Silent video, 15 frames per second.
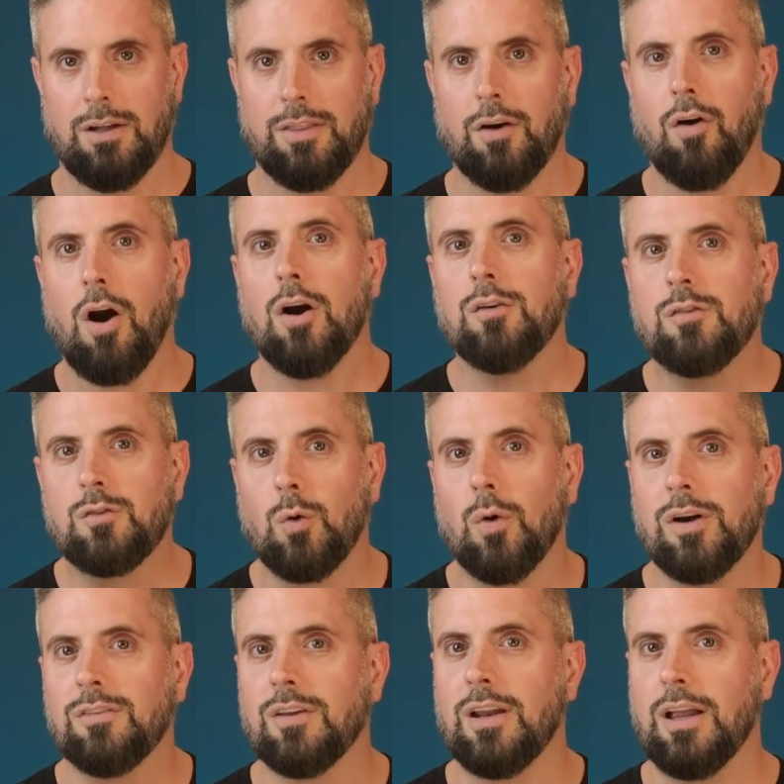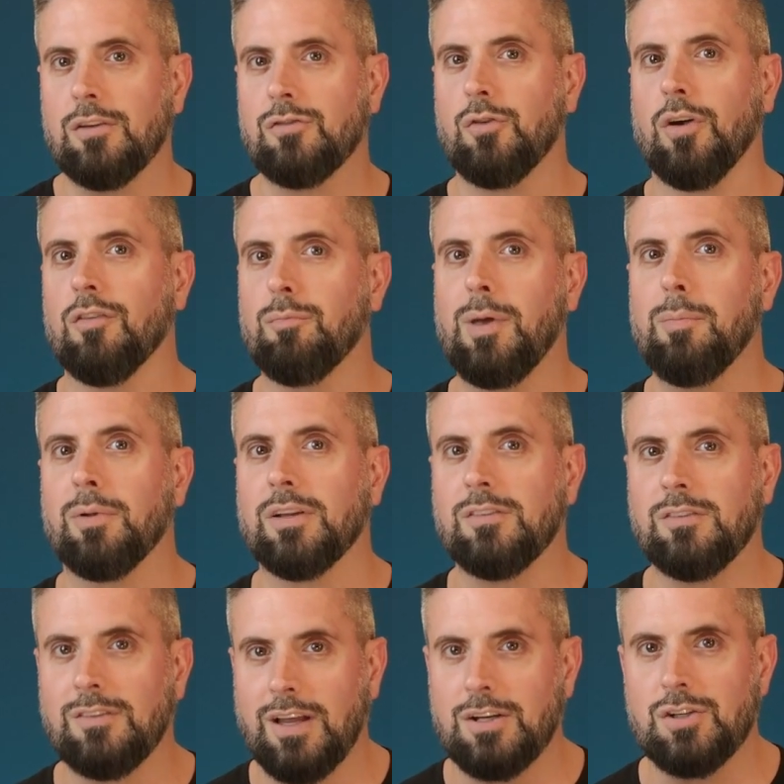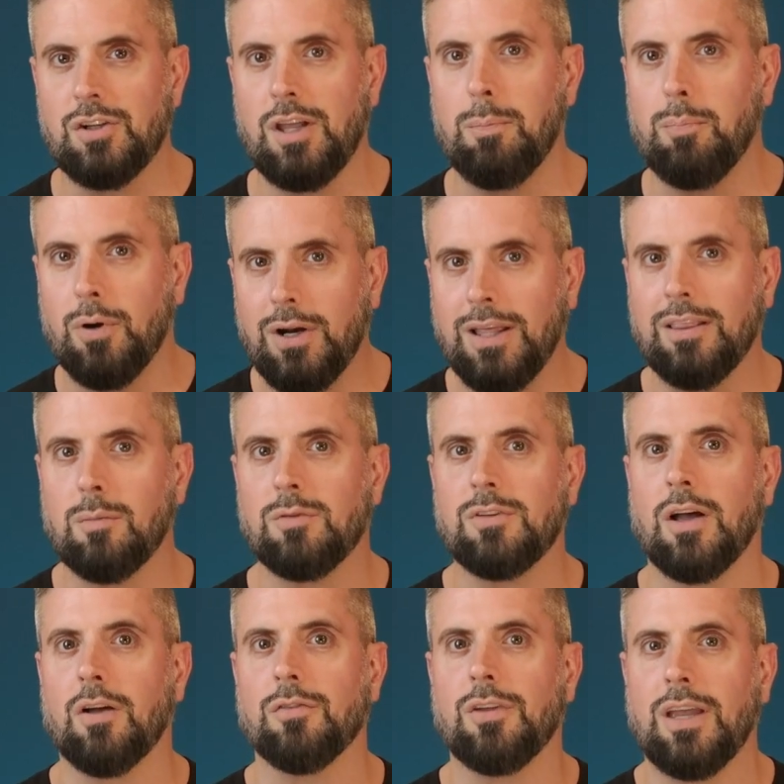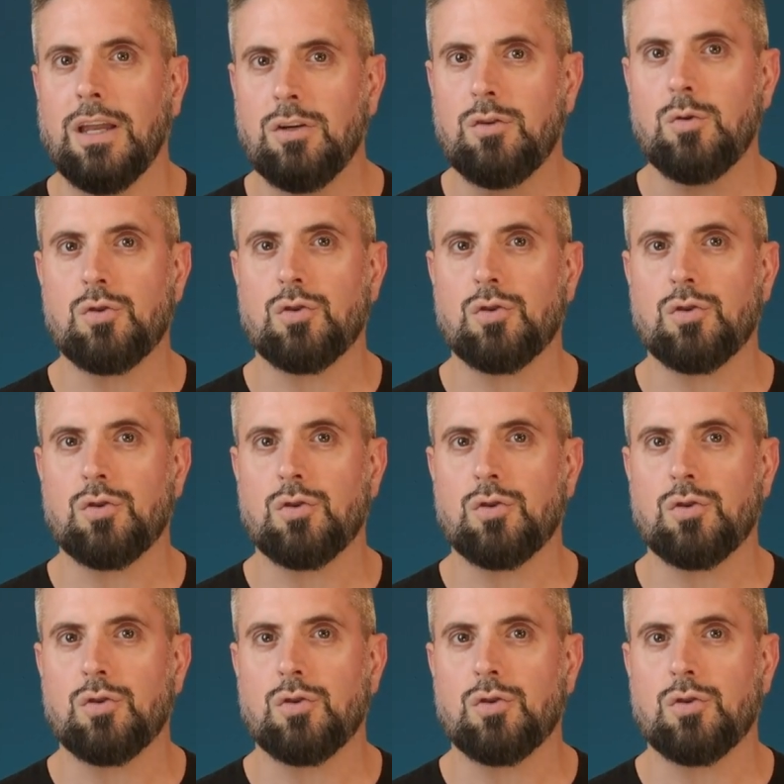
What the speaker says: There are stories in history of people essentially putting themselves into